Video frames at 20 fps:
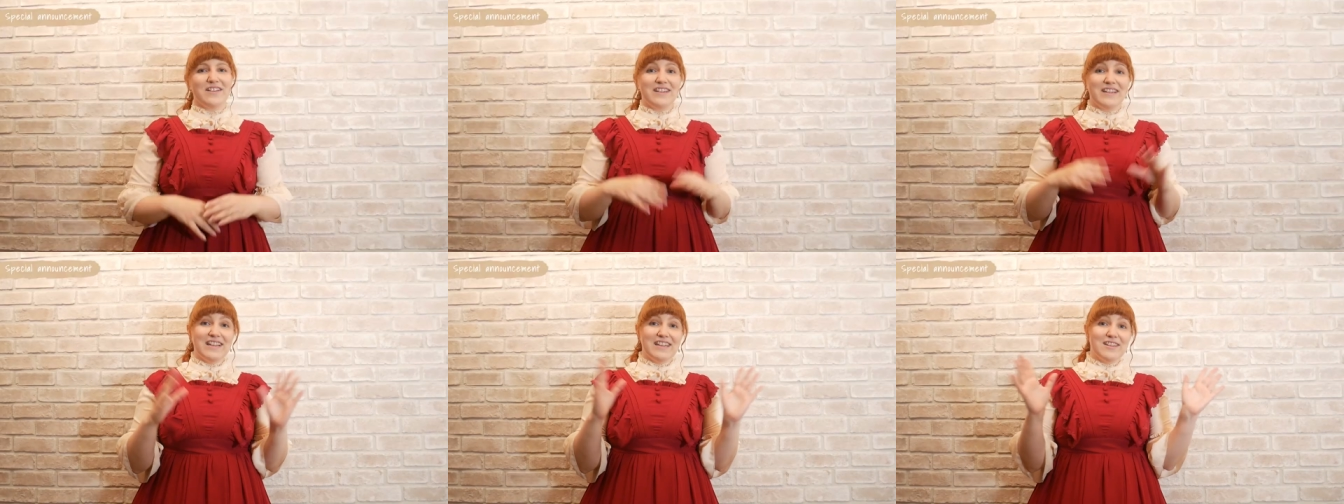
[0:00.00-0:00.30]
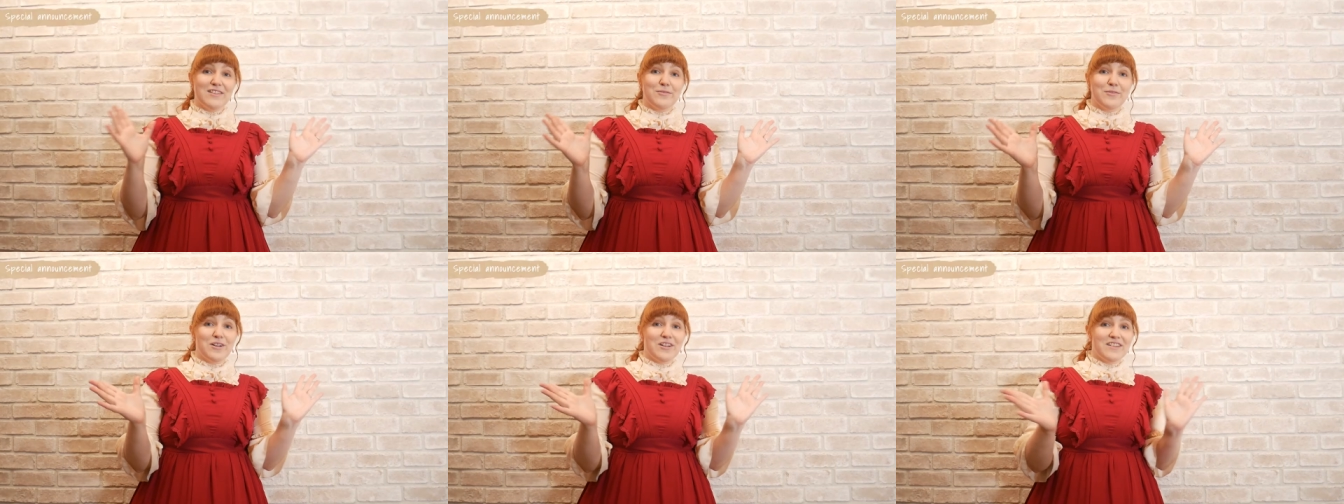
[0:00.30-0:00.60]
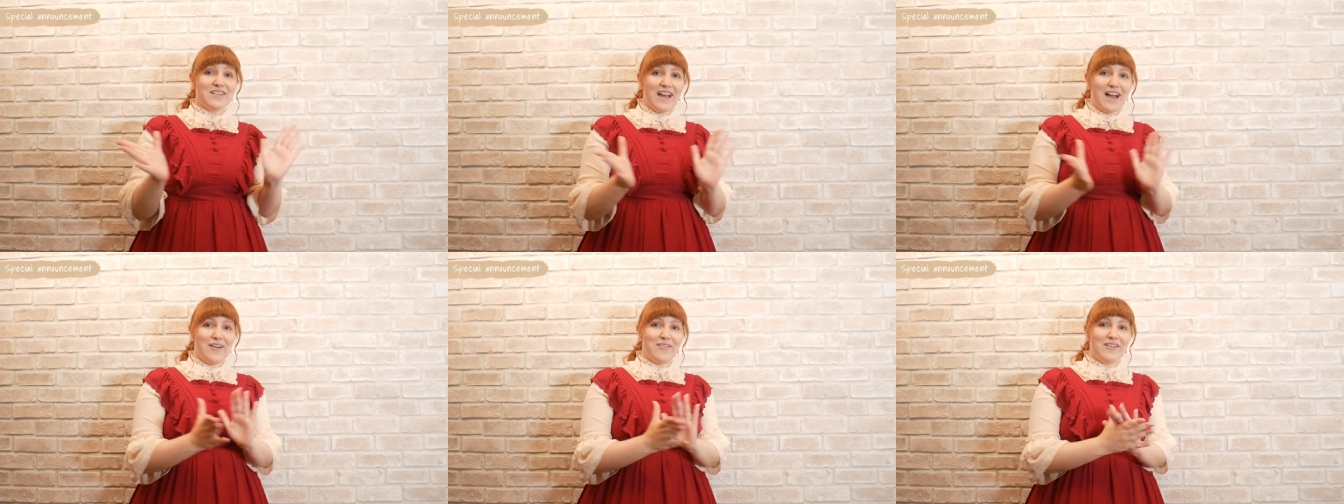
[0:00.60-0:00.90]
This
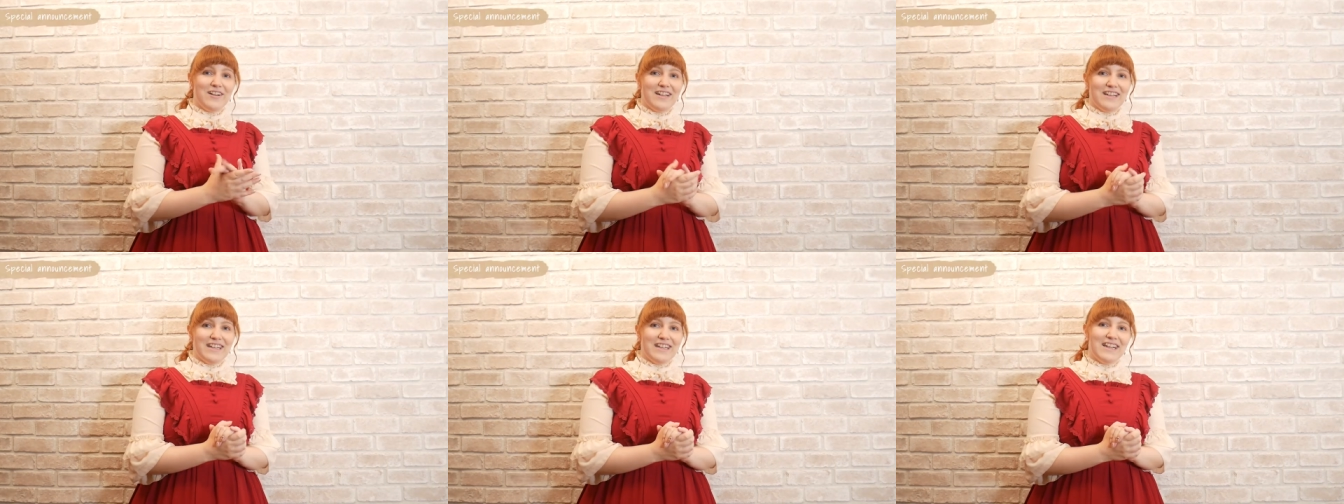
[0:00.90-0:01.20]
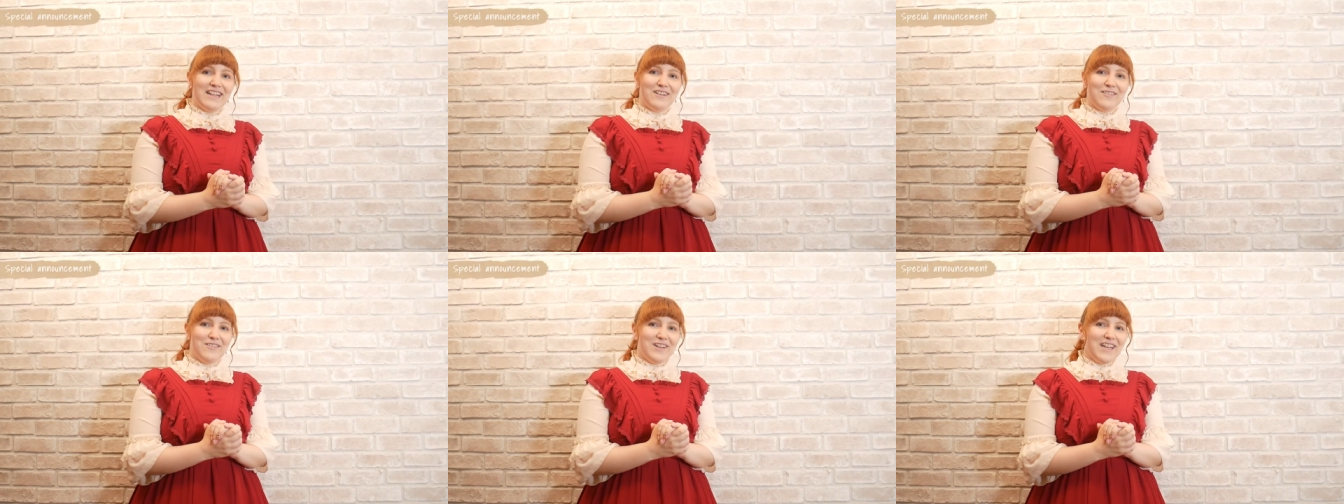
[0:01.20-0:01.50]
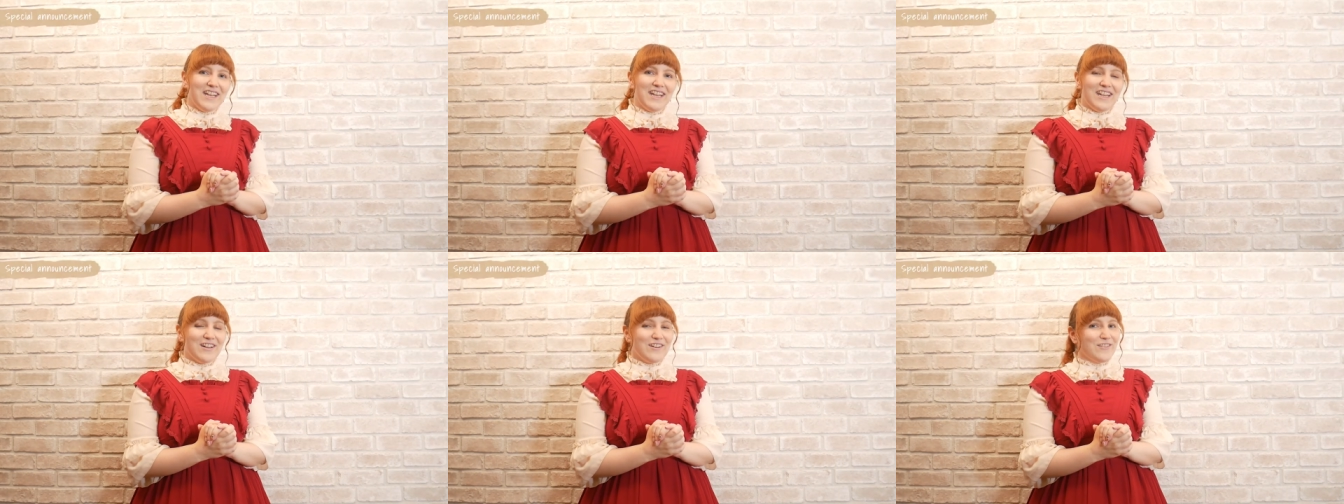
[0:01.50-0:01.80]
was our little
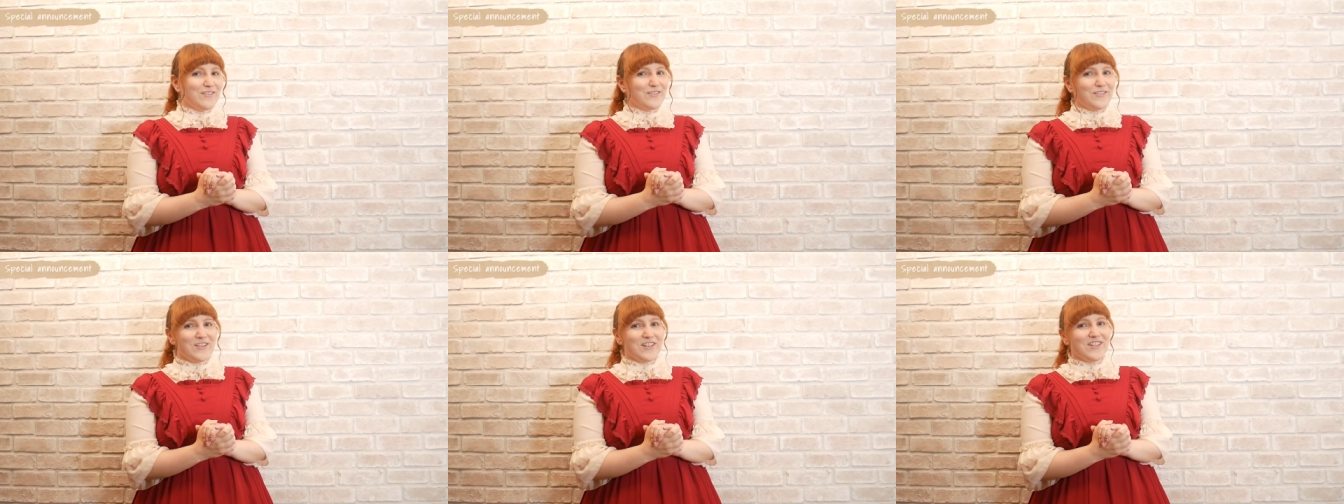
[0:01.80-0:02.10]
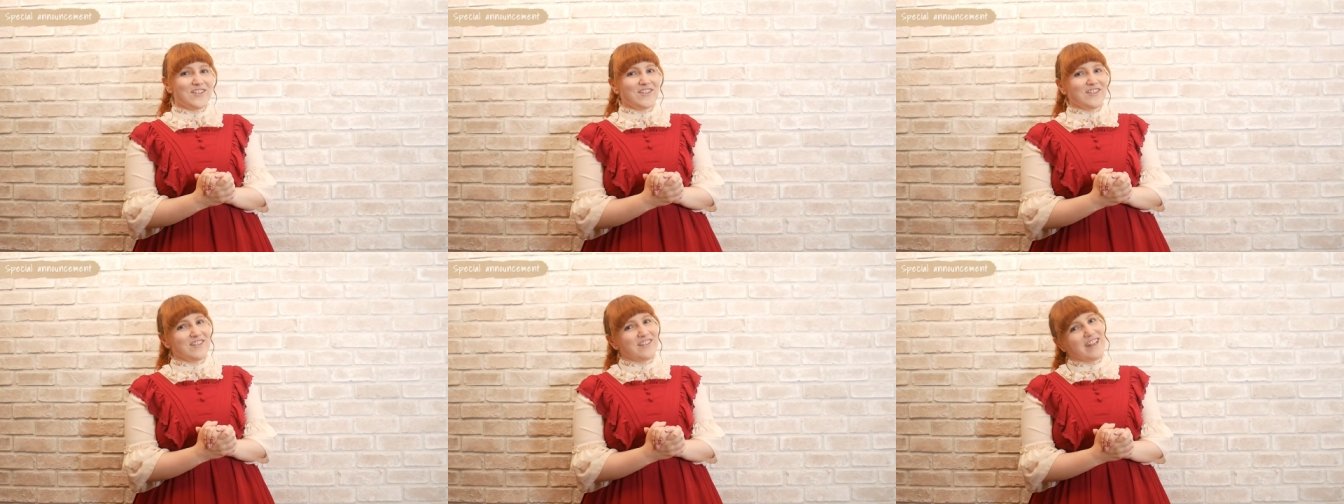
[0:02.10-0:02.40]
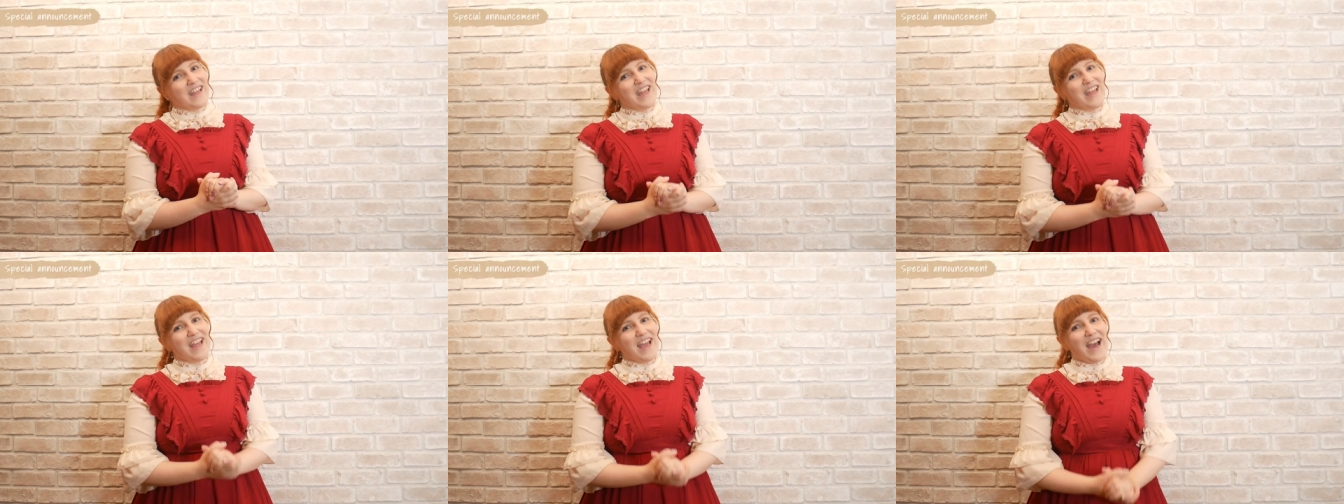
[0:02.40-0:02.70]
video for
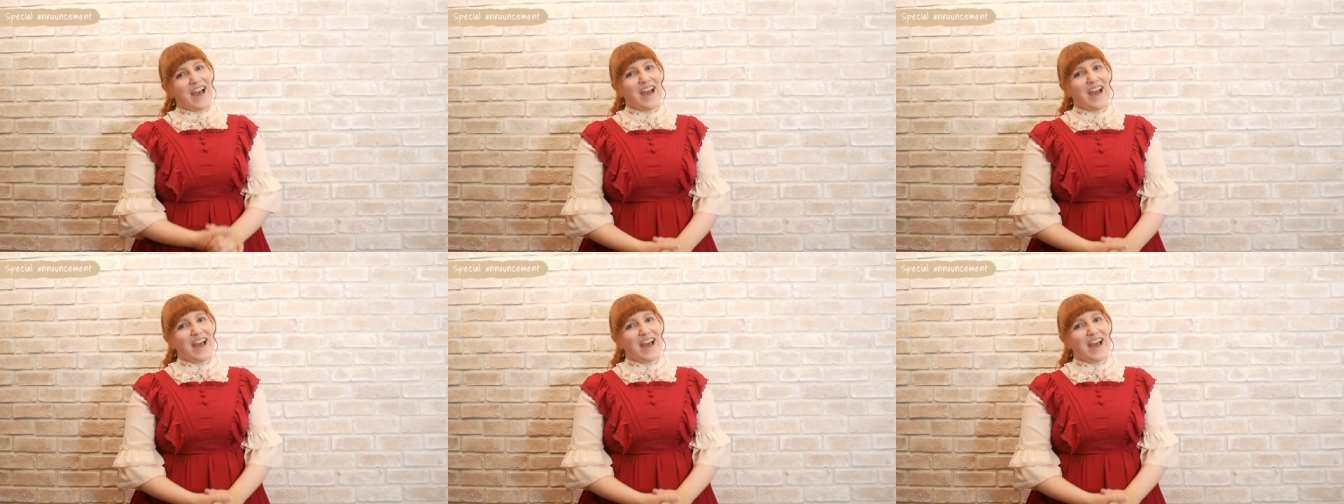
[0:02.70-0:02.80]
today.